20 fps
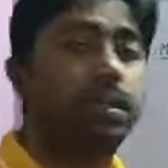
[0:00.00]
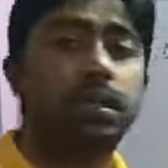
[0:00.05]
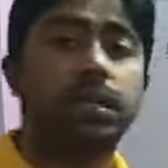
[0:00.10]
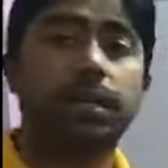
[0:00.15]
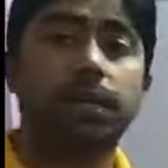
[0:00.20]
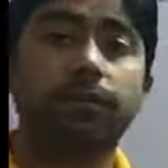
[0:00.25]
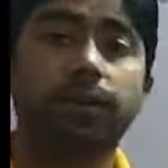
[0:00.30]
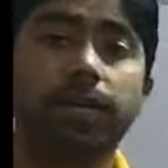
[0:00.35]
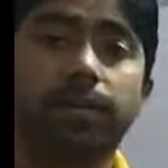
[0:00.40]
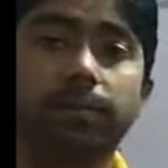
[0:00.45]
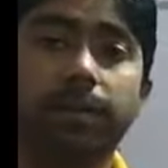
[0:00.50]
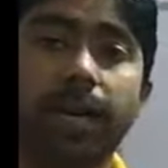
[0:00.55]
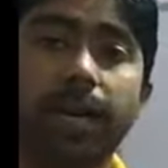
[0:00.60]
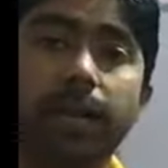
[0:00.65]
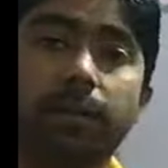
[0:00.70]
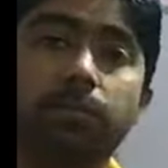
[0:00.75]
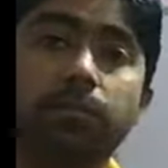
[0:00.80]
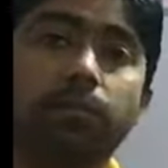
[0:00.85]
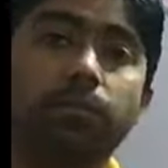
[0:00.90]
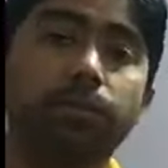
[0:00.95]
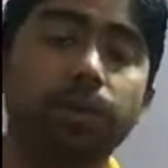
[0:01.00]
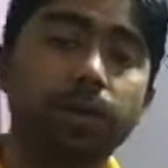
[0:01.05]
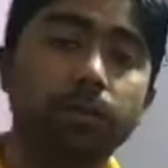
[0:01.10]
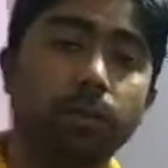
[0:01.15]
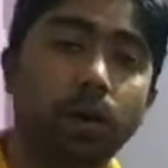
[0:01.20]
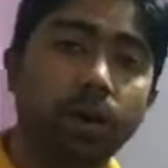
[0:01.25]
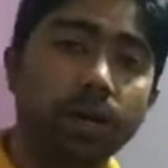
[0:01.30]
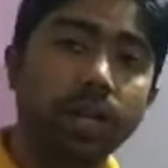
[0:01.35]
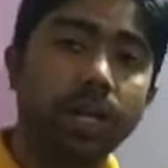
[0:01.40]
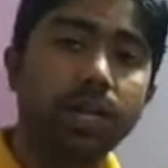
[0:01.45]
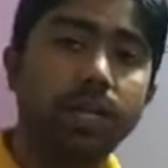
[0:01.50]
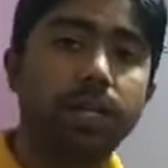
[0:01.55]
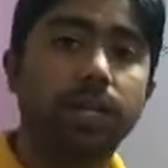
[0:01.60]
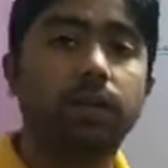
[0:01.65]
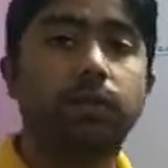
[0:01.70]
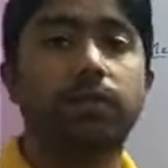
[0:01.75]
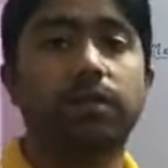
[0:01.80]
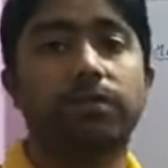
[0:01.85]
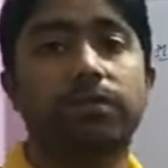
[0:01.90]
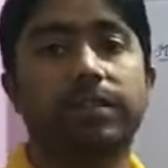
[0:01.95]
covered by a moving body in
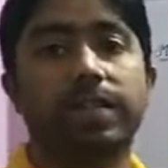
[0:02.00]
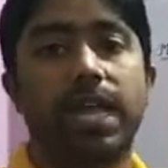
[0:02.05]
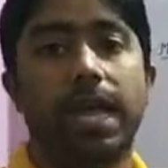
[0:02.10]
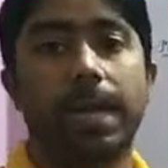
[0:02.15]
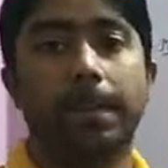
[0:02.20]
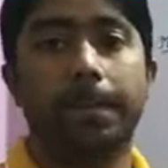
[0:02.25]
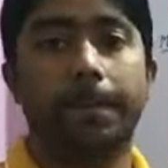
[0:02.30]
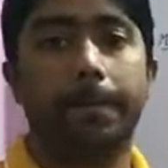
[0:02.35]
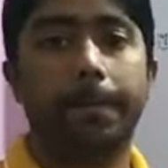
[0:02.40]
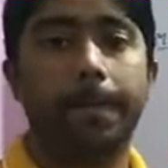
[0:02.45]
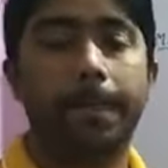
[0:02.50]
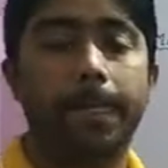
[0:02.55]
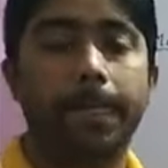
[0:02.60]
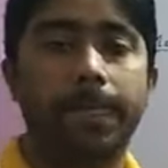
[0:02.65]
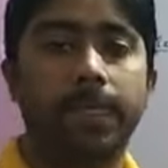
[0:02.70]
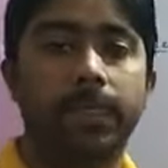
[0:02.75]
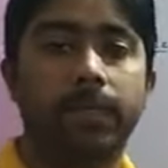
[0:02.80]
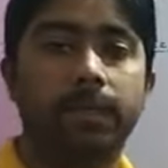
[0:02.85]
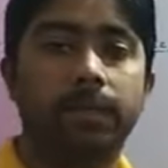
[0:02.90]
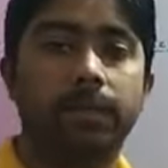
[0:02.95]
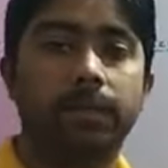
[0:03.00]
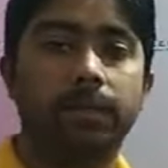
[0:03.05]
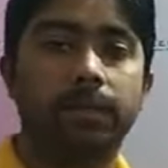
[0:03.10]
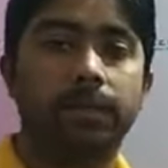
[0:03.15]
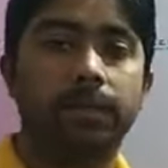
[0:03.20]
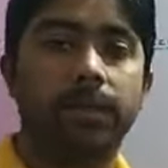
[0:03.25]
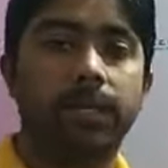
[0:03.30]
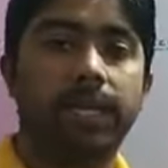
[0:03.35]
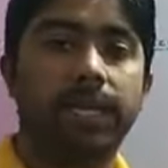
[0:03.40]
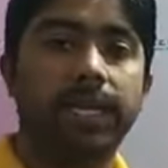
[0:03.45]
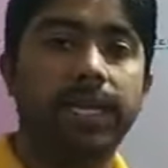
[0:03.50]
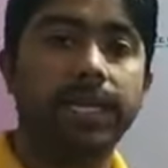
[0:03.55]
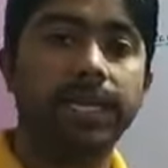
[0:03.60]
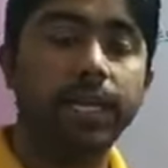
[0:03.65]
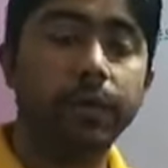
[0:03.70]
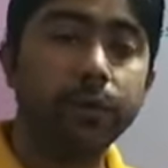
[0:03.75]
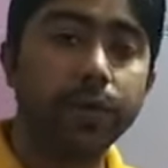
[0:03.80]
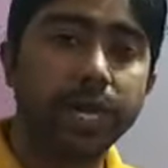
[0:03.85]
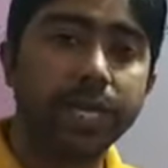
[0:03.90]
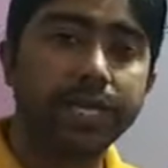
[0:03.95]
unit time. In
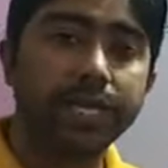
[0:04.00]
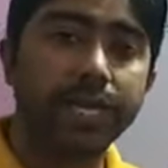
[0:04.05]
unit